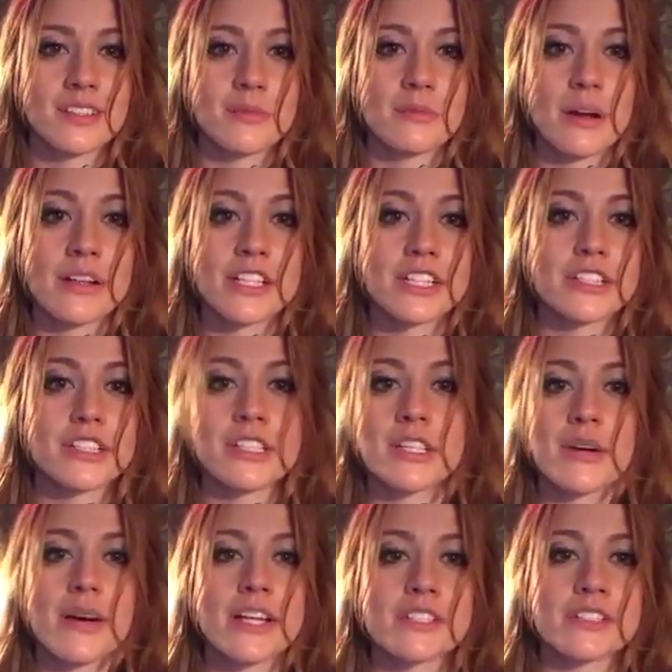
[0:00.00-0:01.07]
Brownie and cookie
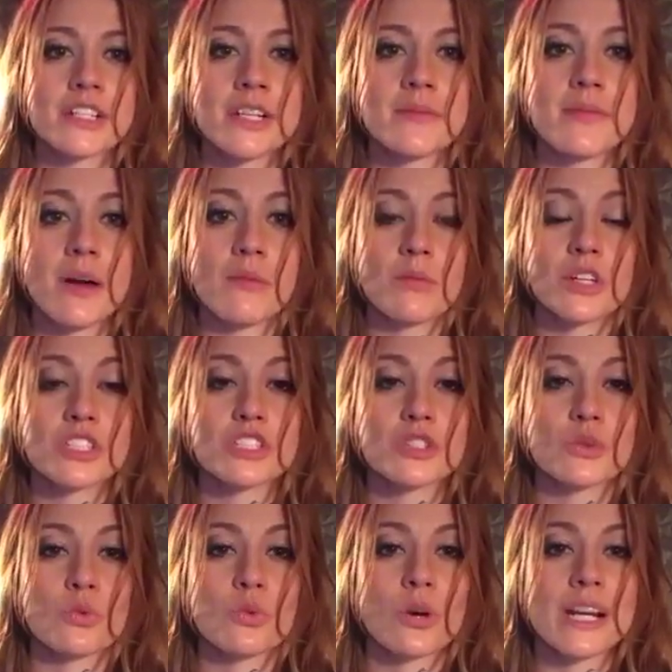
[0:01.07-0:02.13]
dough ice cream, that works
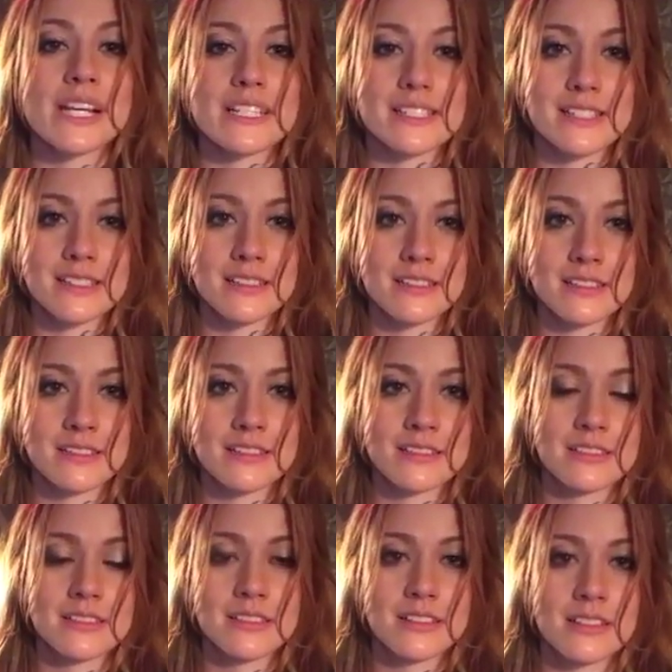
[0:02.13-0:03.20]
great.
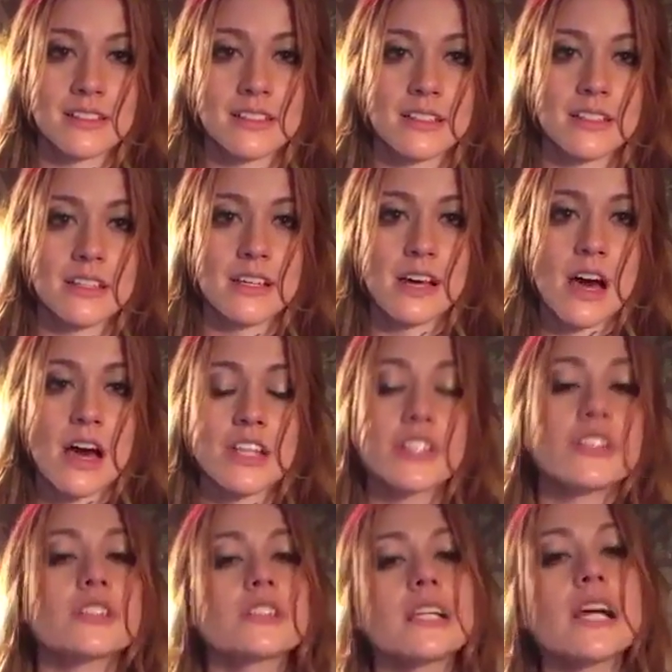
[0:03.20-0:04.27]

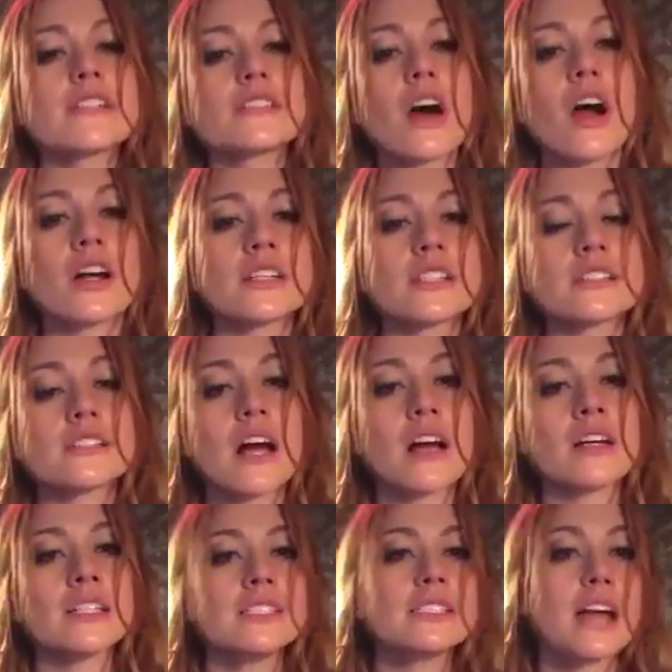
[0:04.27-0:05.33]
Your Clay's heart is not
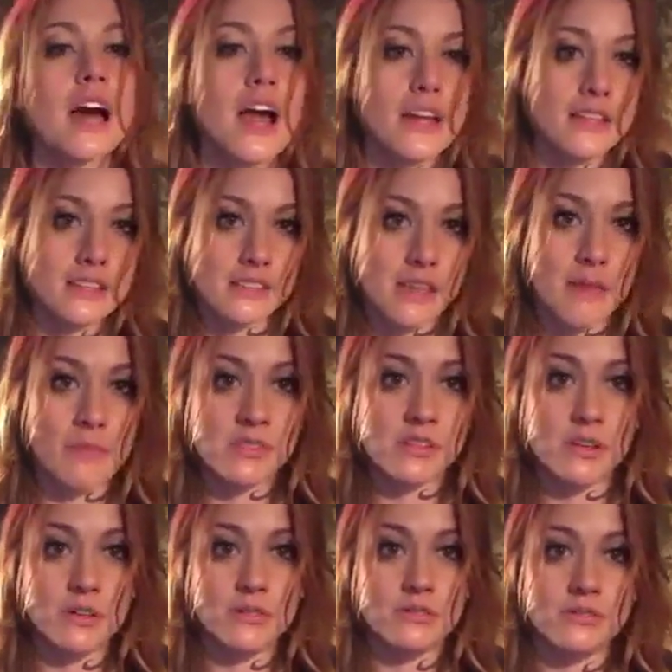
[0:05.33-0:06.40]
going to die in this
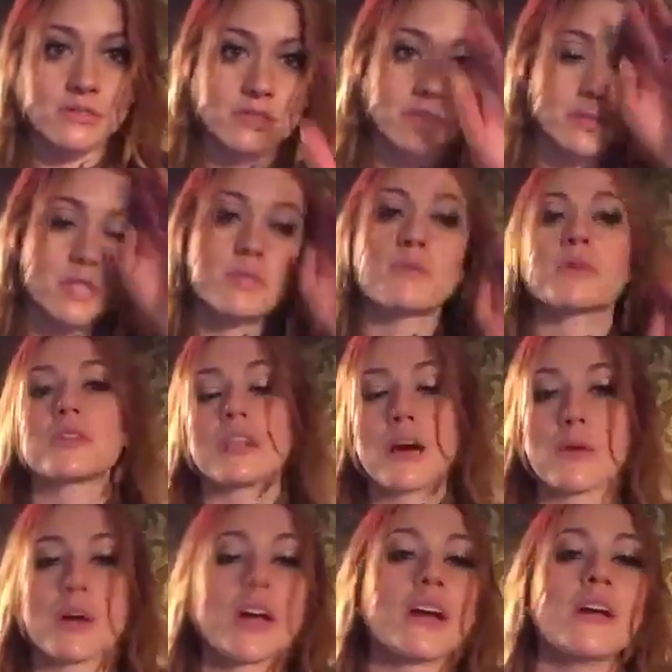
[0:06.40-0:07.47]
episode. Let me just put it that
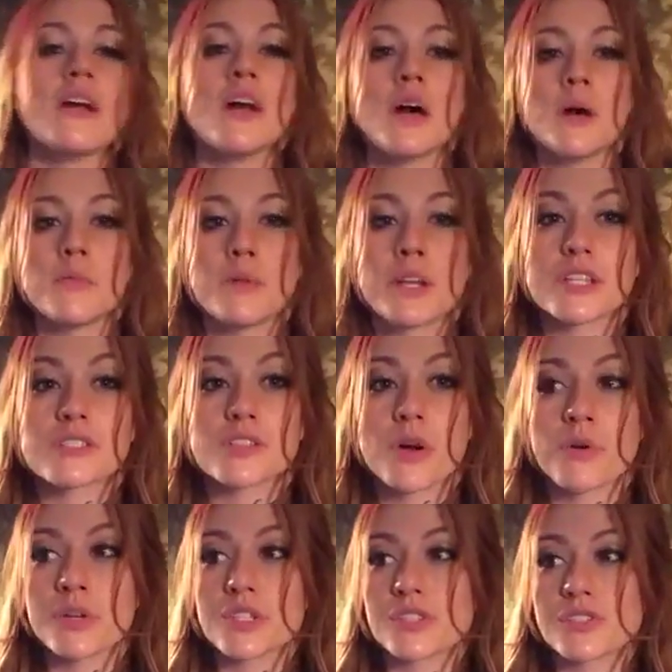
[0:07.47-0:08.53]
way. But it's
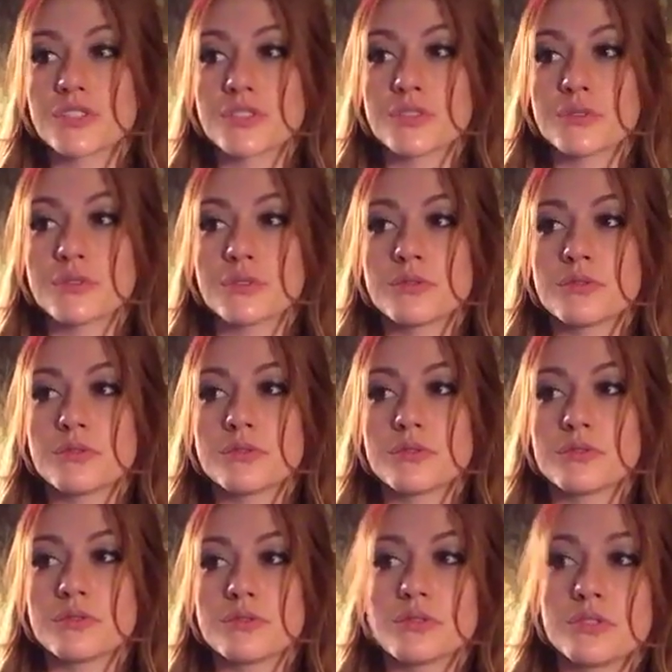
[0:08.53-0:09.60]
going to
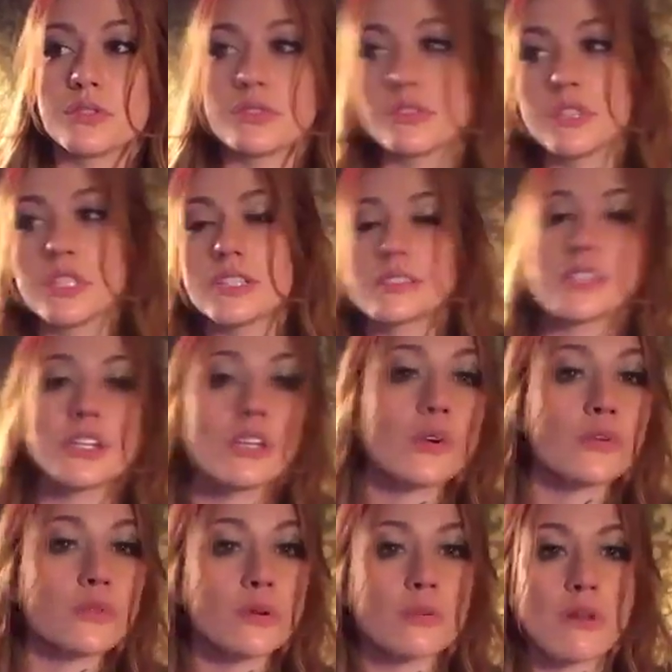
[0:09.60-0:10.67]
go
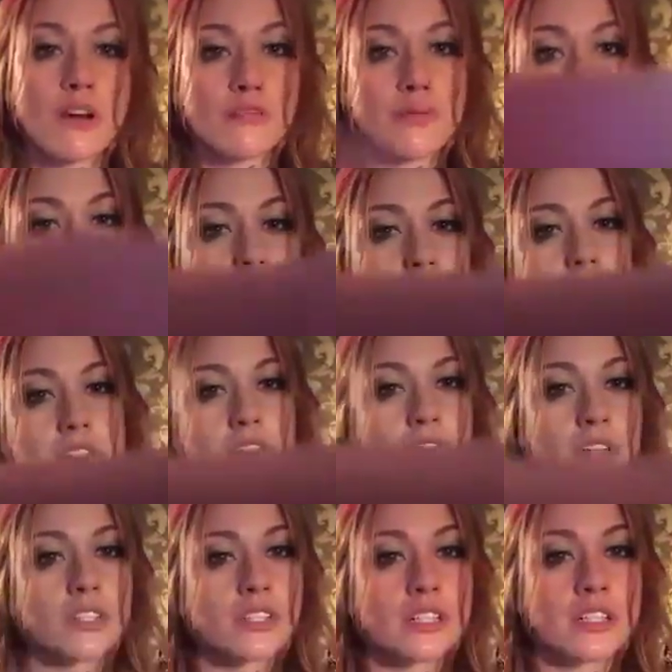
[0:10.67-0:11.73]
through a rough patch. You know,
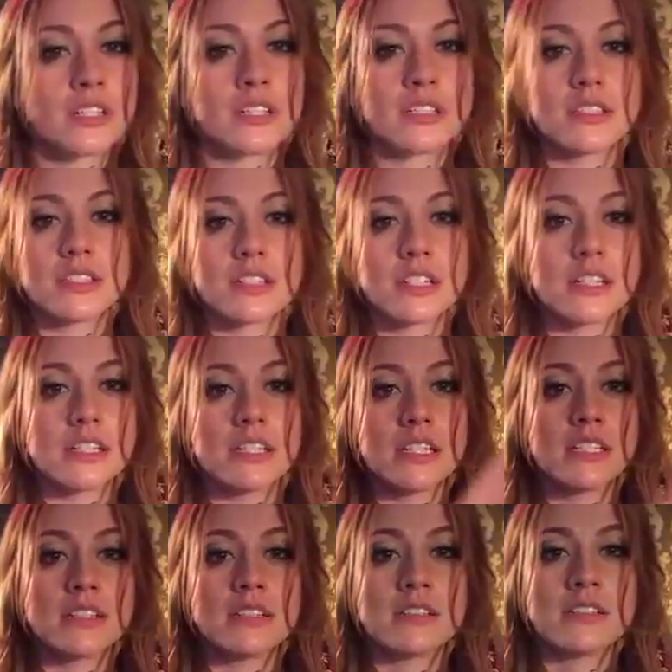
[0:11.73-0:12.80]
you're gonna
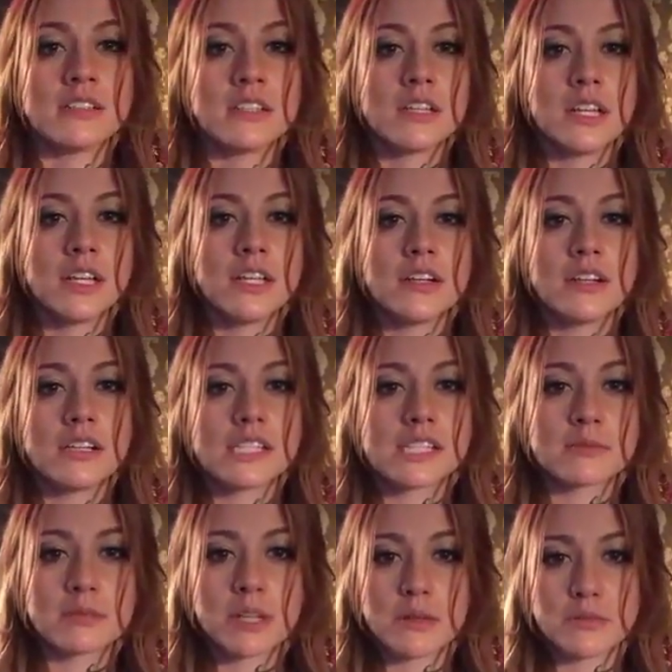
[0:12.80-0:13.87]
need
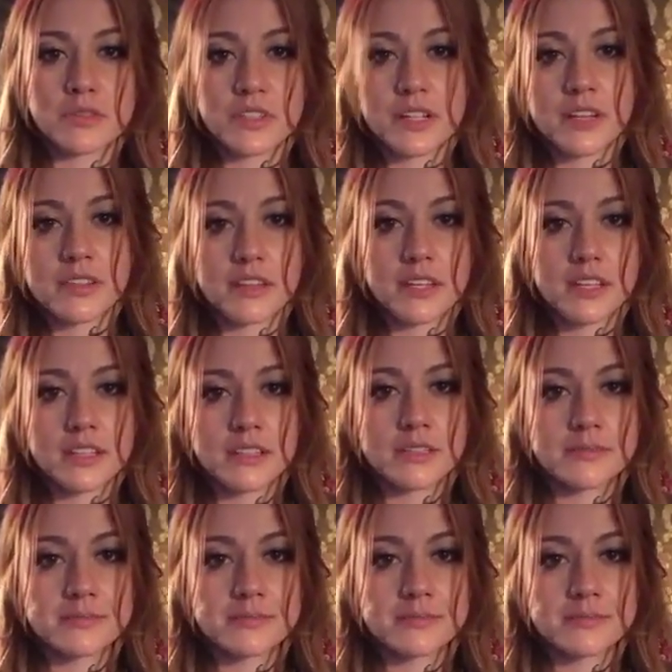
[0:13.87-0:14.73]
some comfort, I think.